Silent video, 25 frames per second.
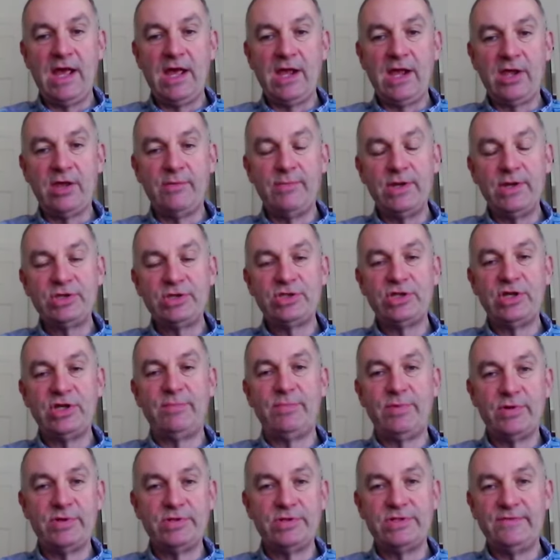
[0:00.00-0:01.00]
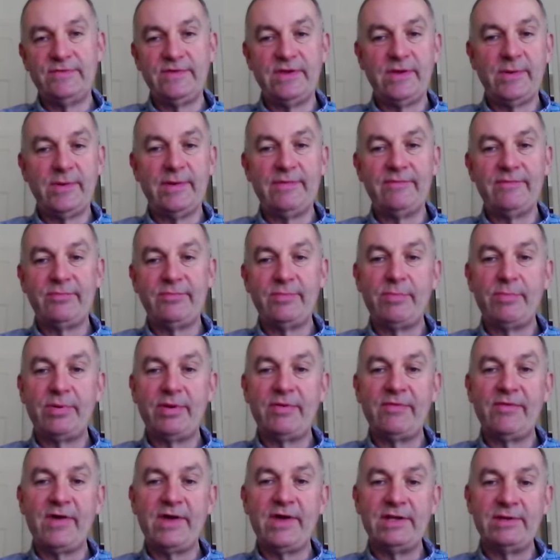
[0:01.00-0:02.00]
commissioner point of view and from a
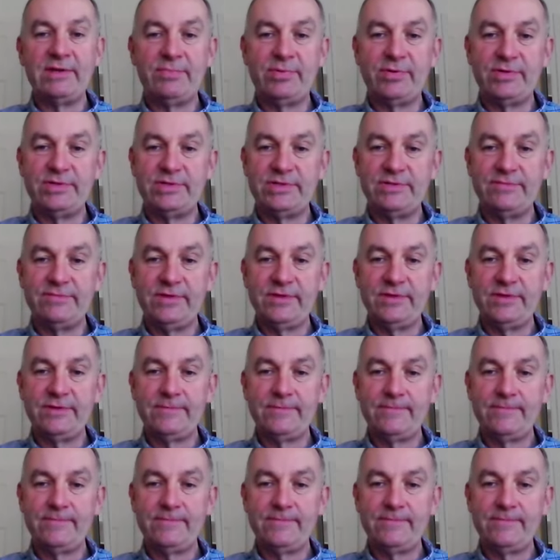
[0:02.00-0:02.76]
provider point of view.